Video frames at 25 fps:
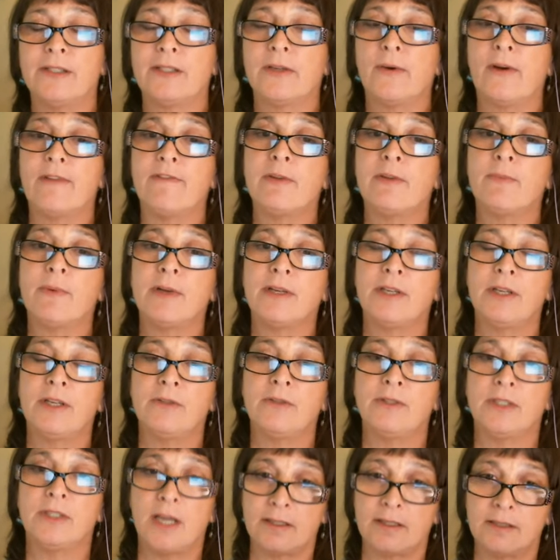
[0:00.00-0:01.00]
So everyone
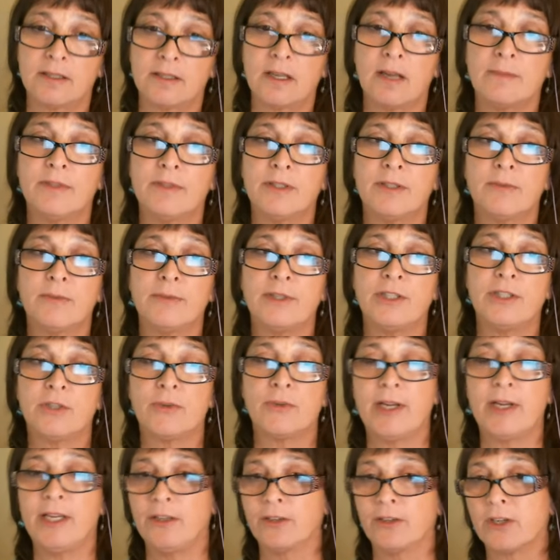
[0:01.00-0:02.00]
who does come to the
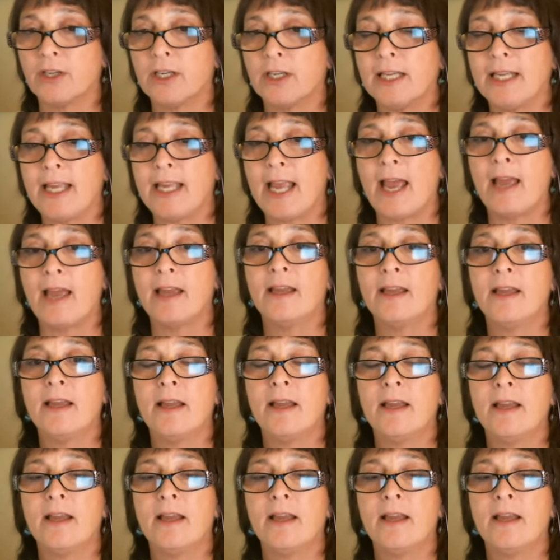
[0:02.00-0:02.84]
retreat, you're going to get